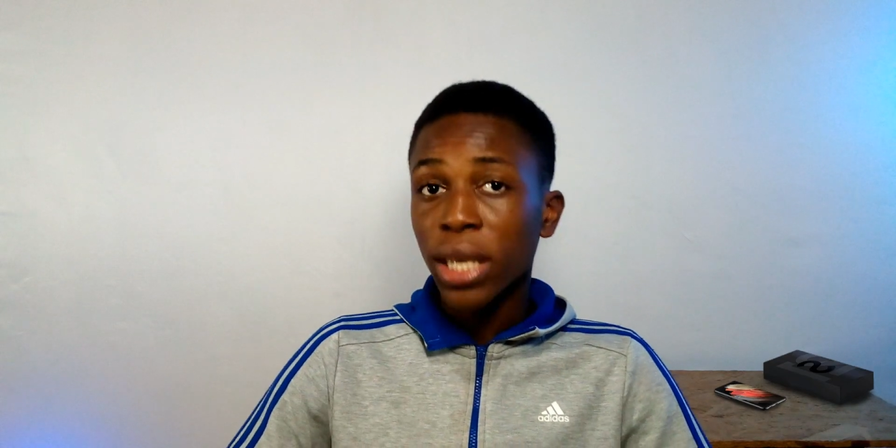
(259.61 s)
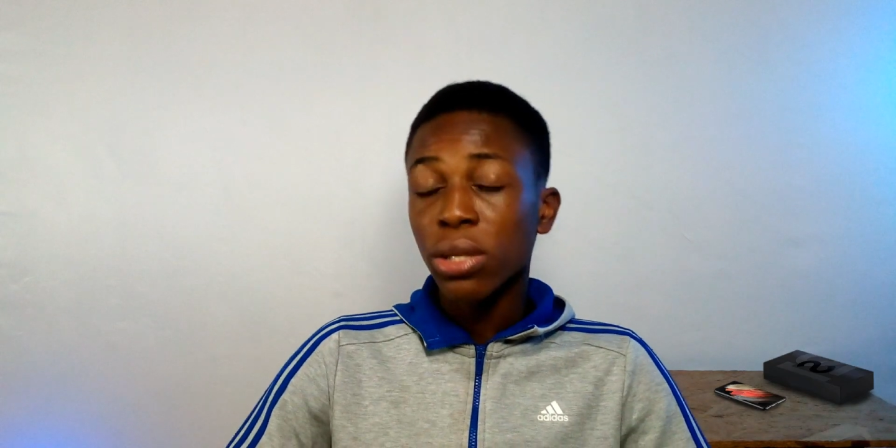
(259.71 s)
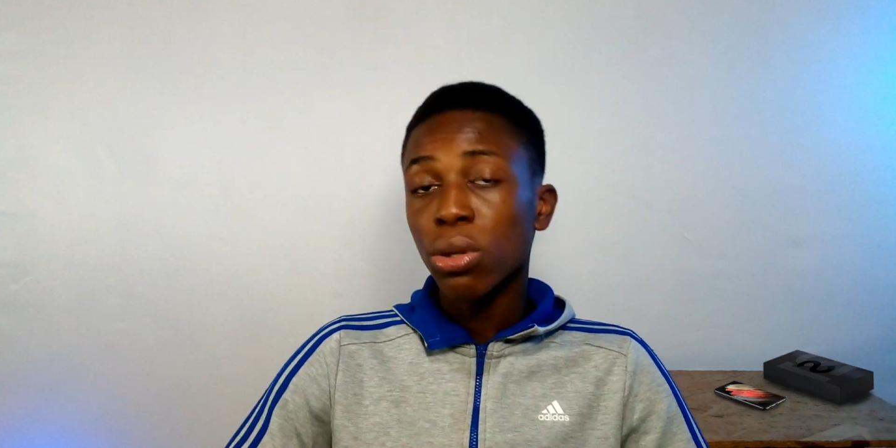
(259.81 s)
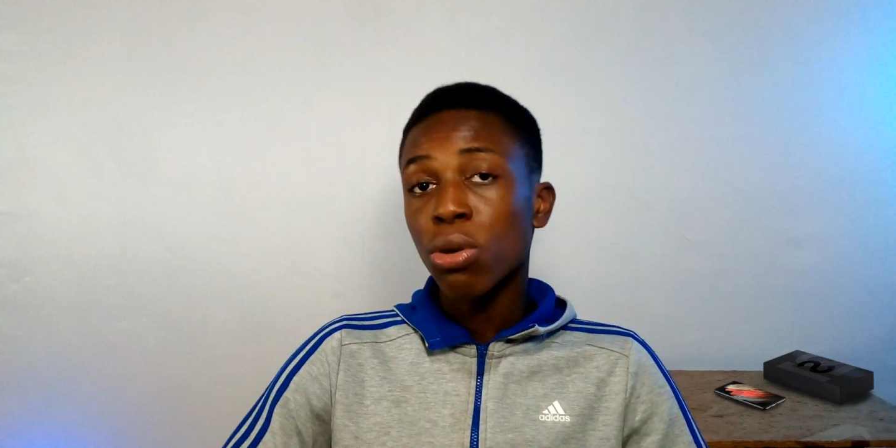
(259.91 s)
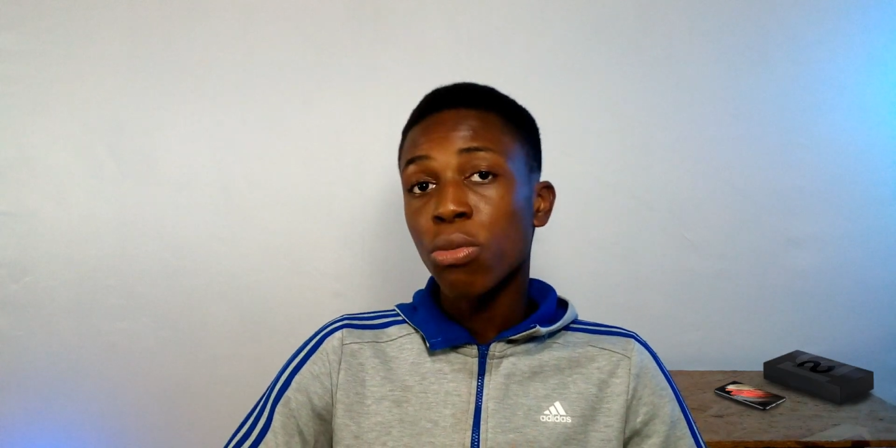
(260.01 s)

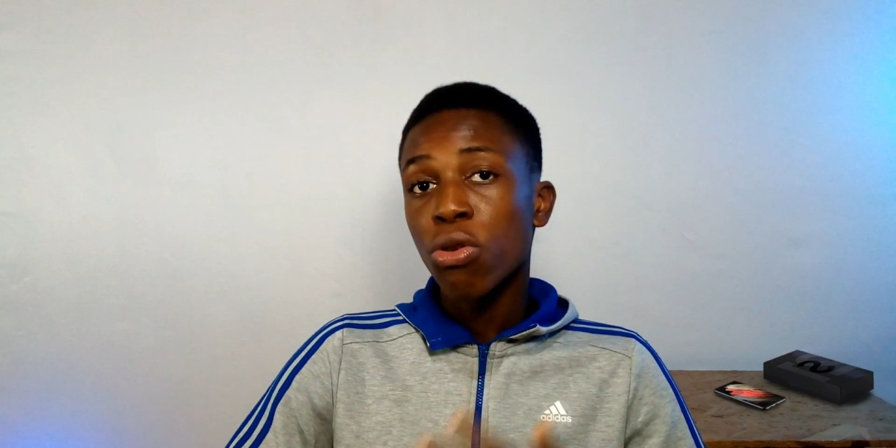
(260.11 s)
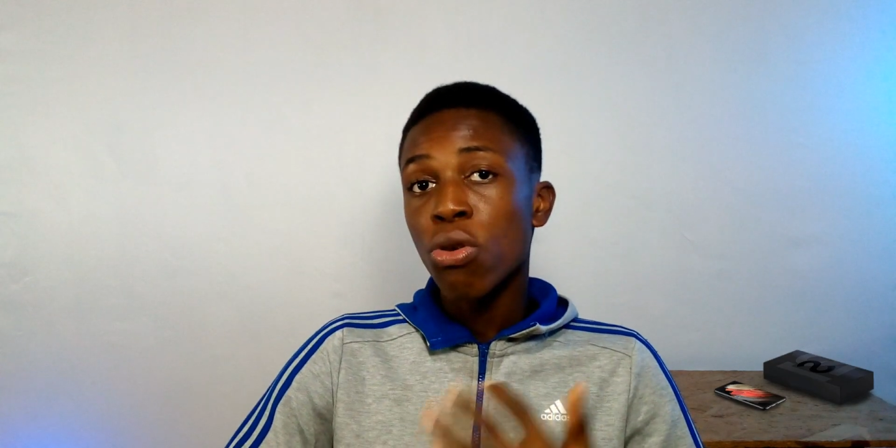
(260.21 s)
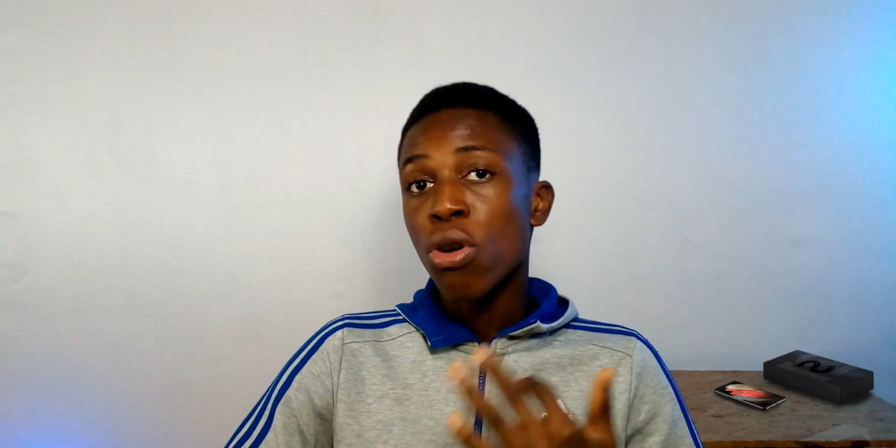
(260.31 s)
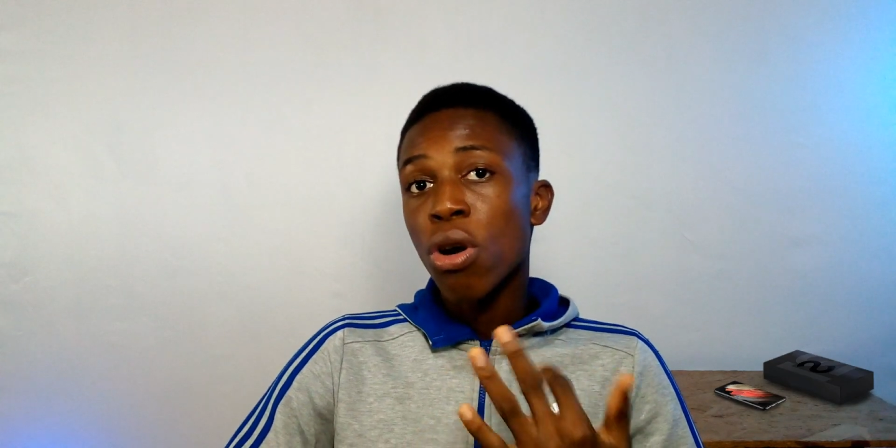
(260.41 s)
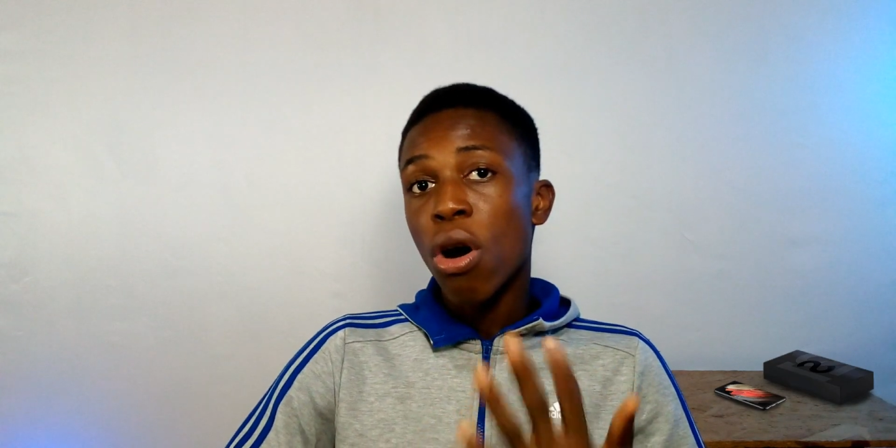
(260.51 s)
slow-mo
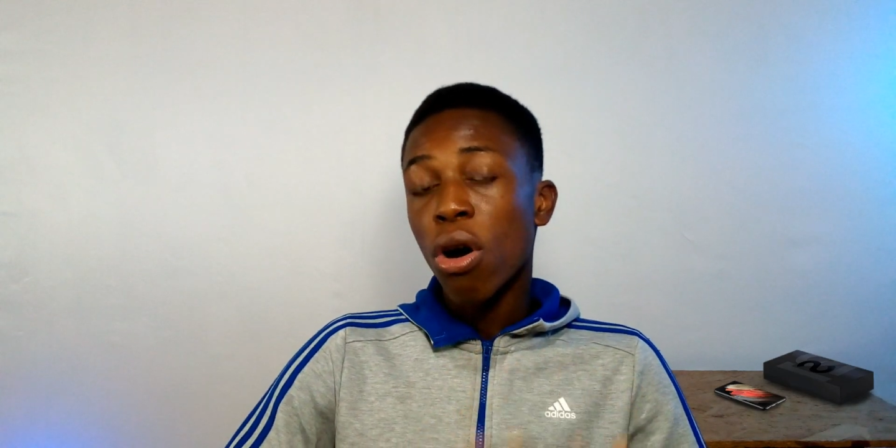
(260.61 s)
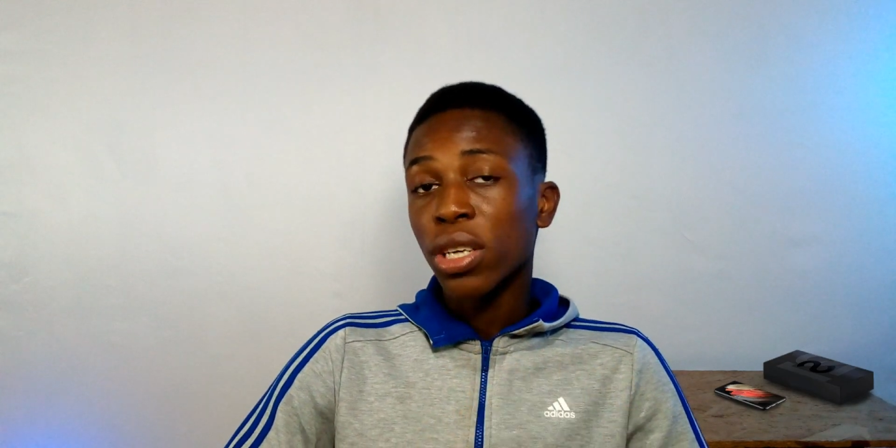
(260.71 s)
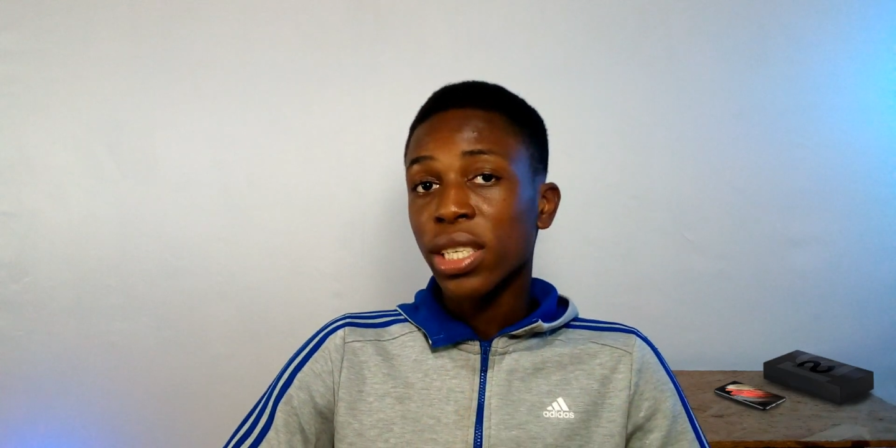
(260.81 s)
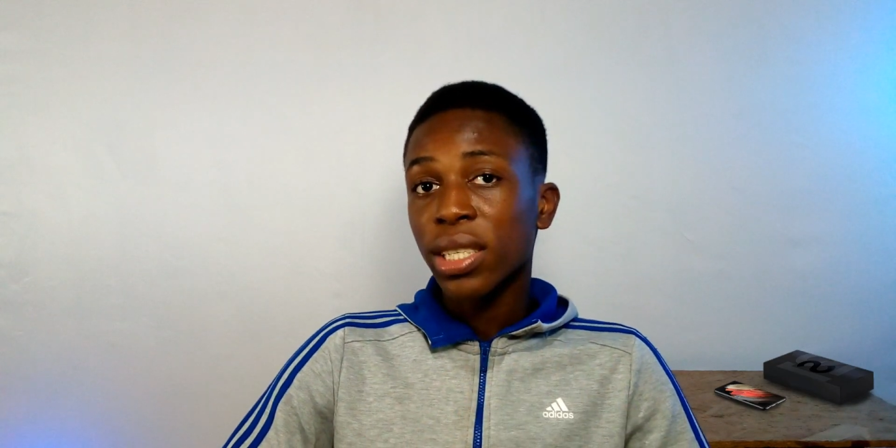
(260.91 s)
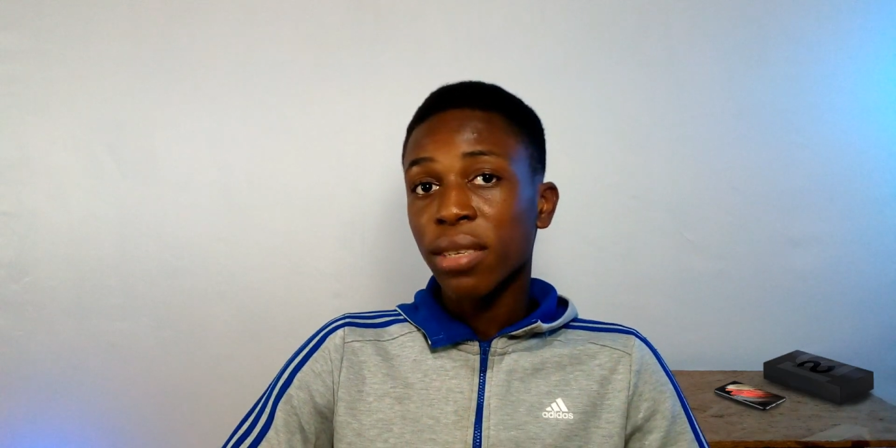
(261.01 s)
on
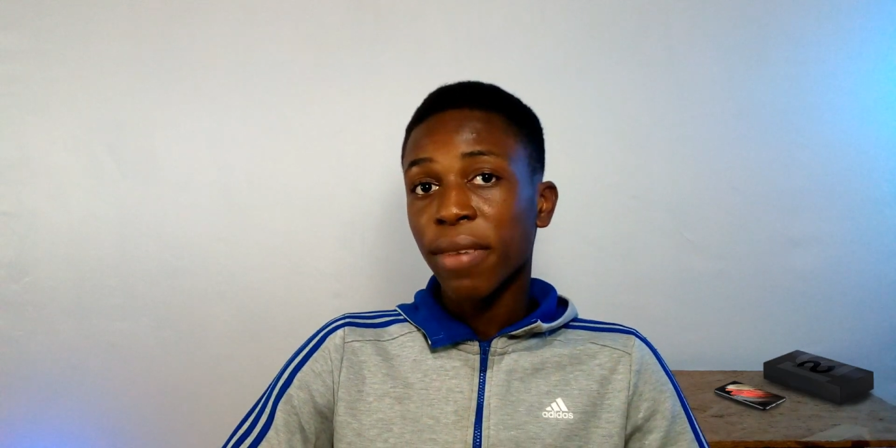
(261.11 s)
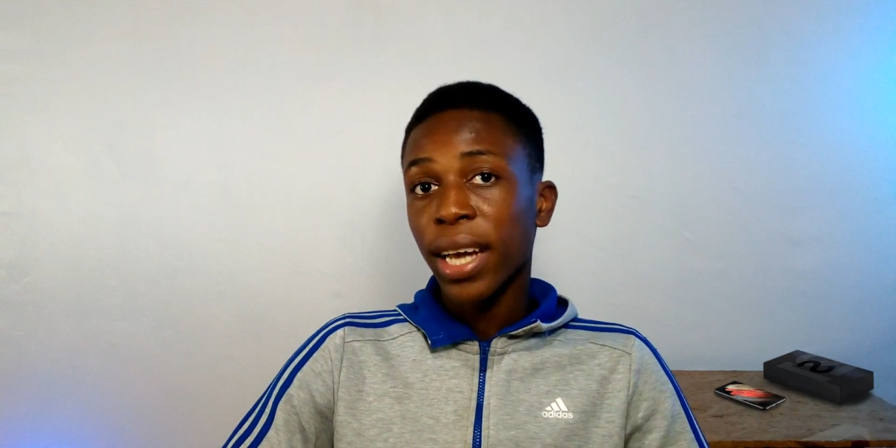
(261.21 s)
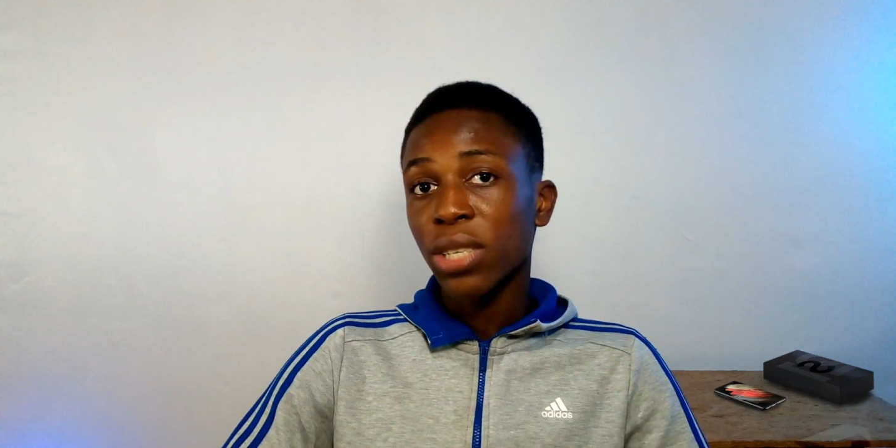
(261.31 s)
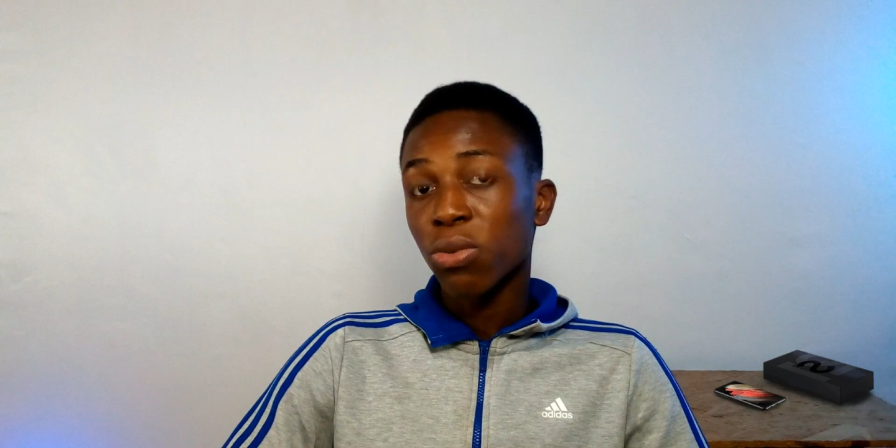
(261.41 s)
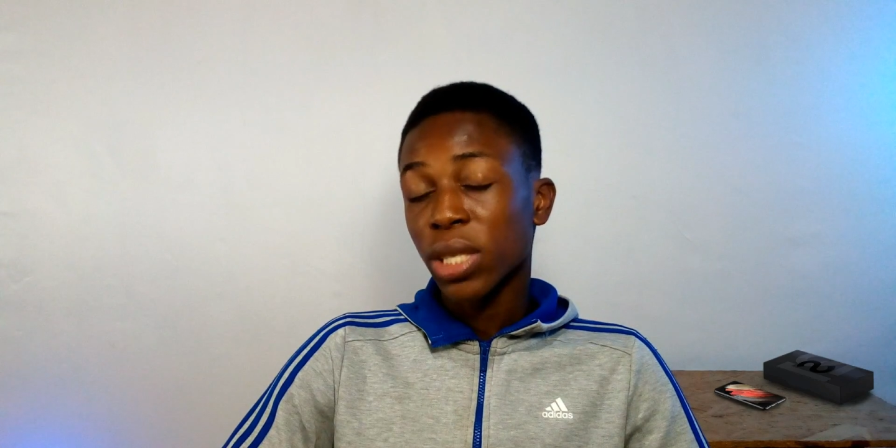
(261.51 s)
this device,